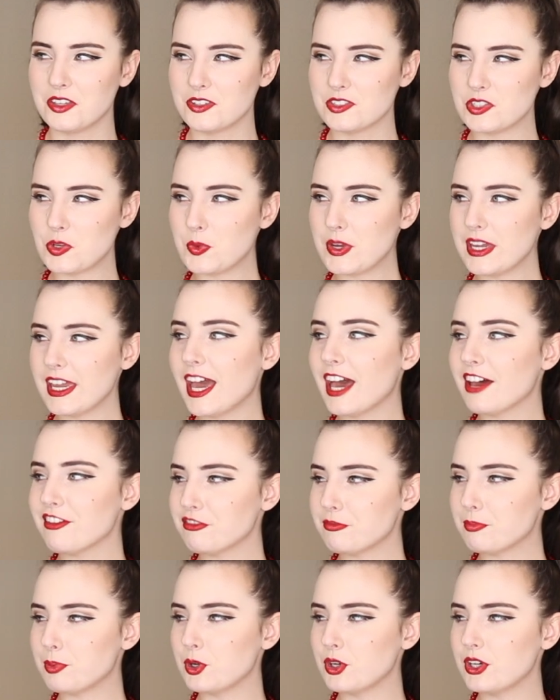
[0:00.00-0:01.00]
So we
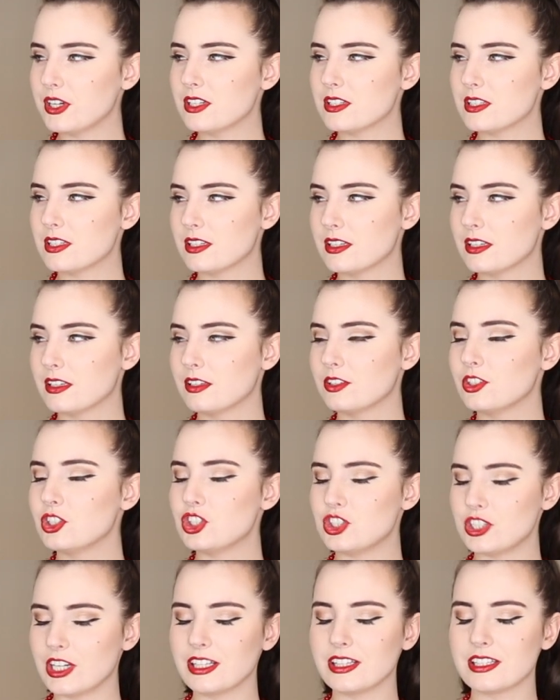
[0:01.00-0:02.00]
have put
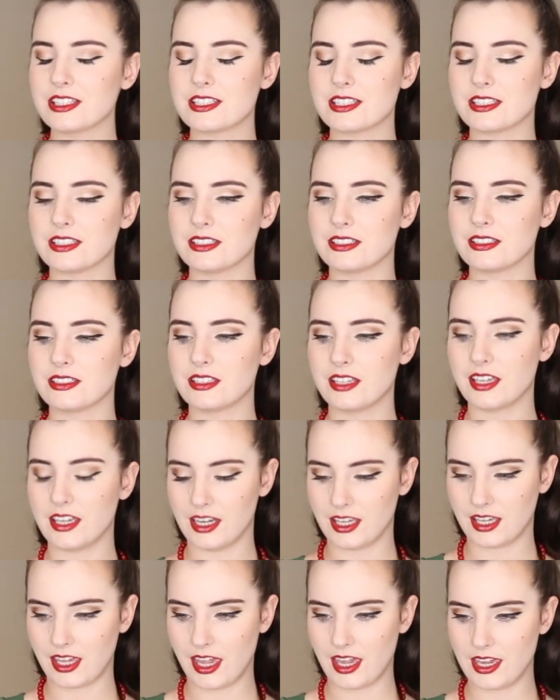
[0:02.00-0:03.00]
gelatin in
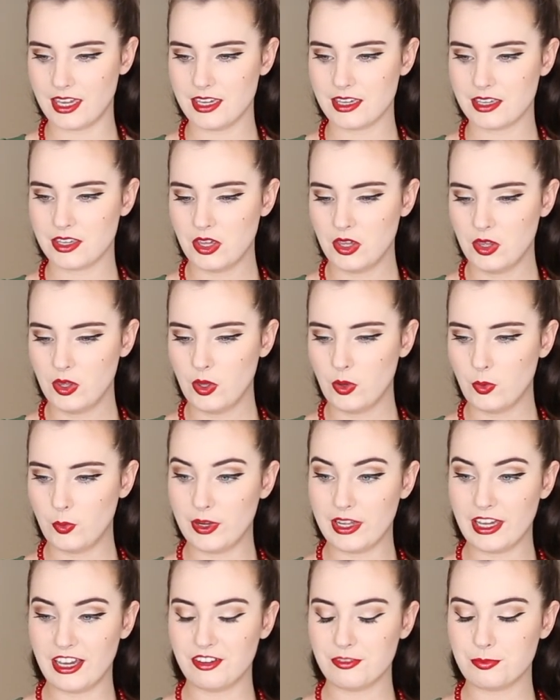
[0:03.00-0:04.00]
a cake. We
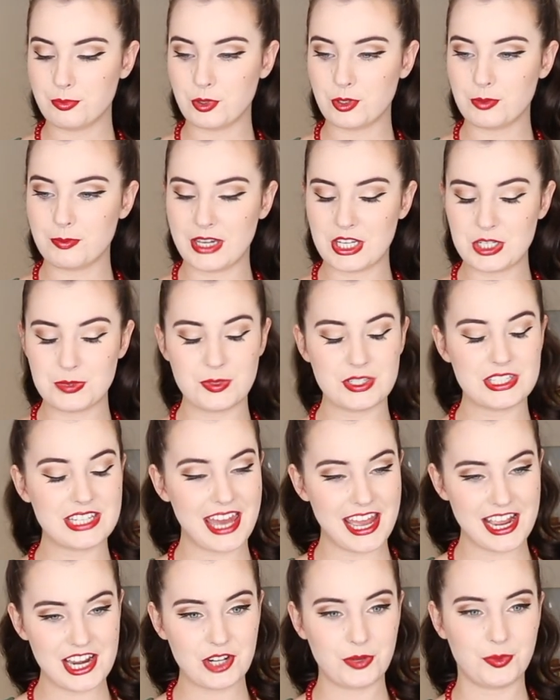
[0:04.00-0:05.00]
have put mashed
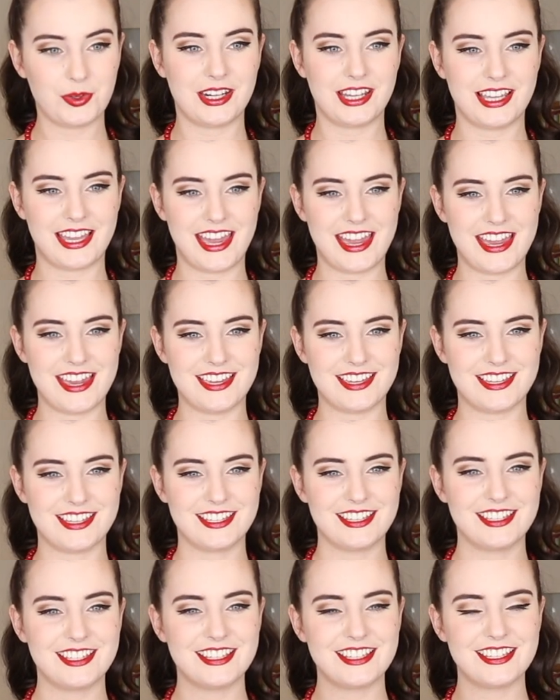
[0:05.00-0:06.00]
potato in a cake.
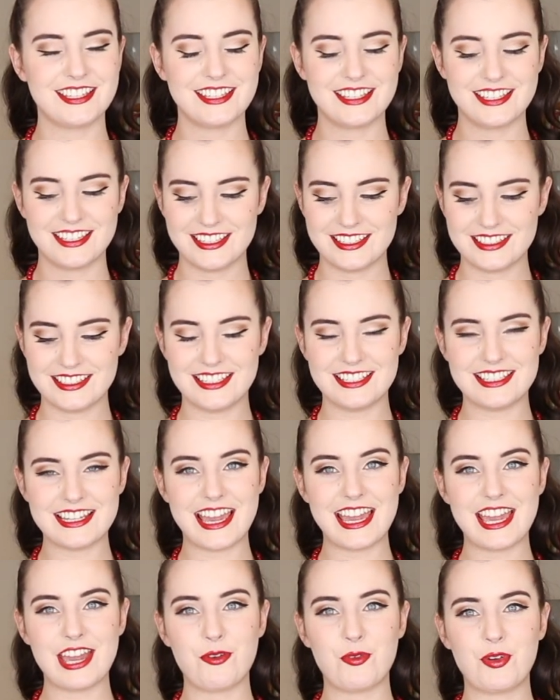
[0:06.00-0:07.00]

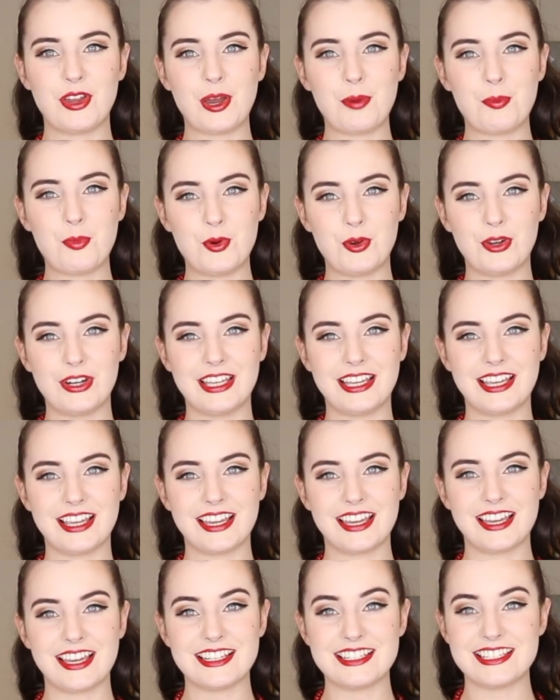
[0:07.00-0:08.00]
Today we are
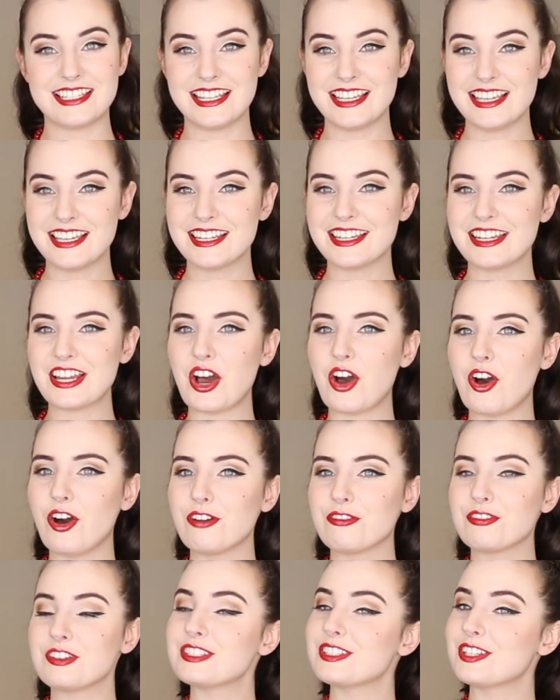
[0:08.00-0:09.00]
putting a tin
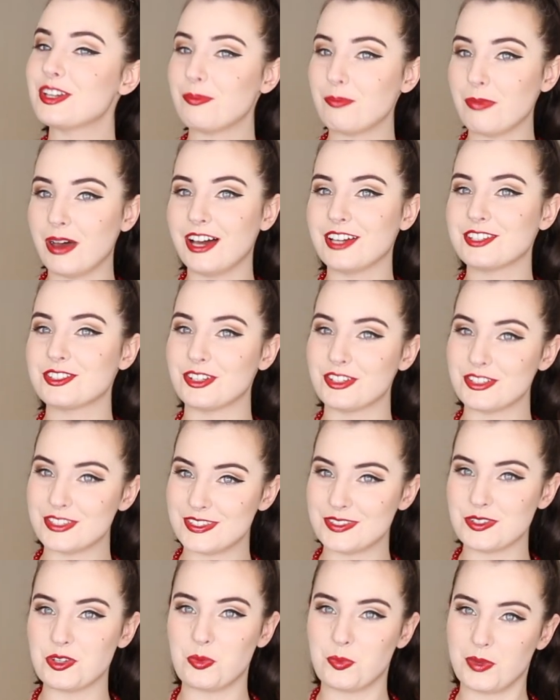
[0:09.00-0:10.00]
of tomato
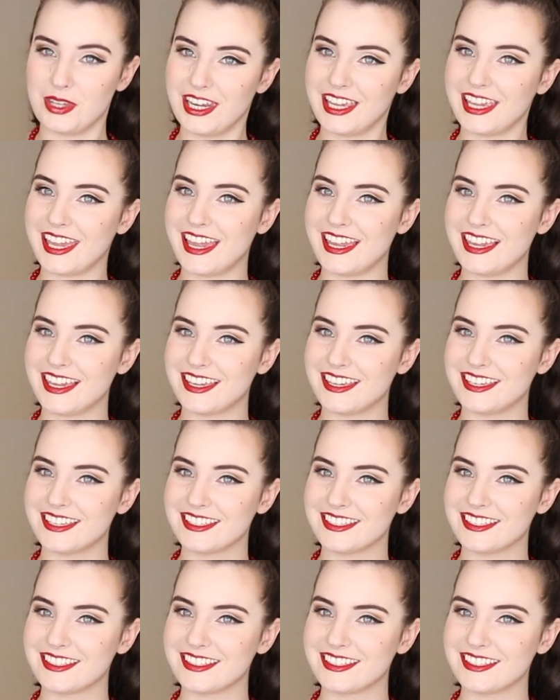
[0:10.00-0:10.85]
soup in a cake.